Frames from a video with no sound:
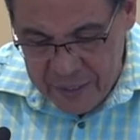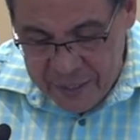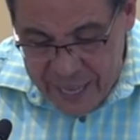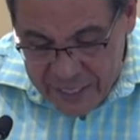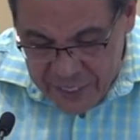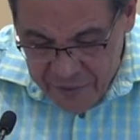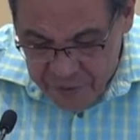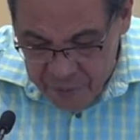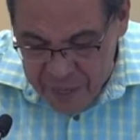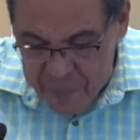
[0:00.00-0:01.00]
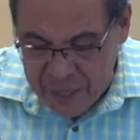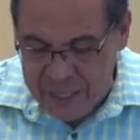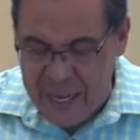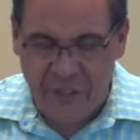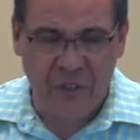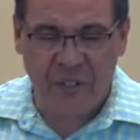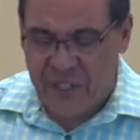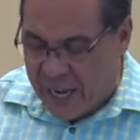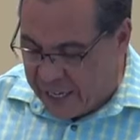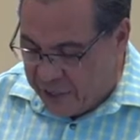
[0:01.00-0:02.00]
the lesson from Nebuchadnezzar's
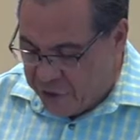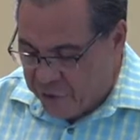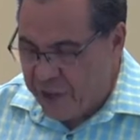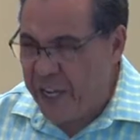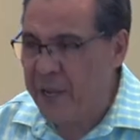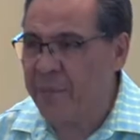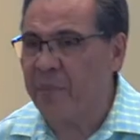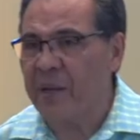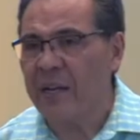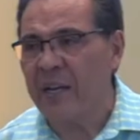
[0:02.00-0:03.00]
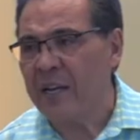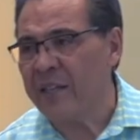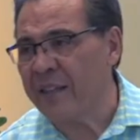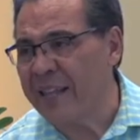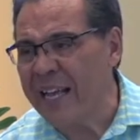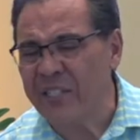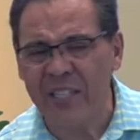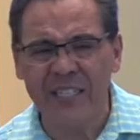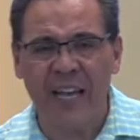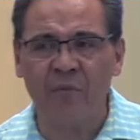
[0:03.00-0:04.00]
second dream, the
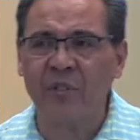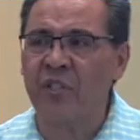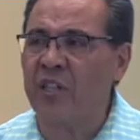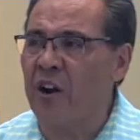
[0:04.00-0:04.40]
lesson that was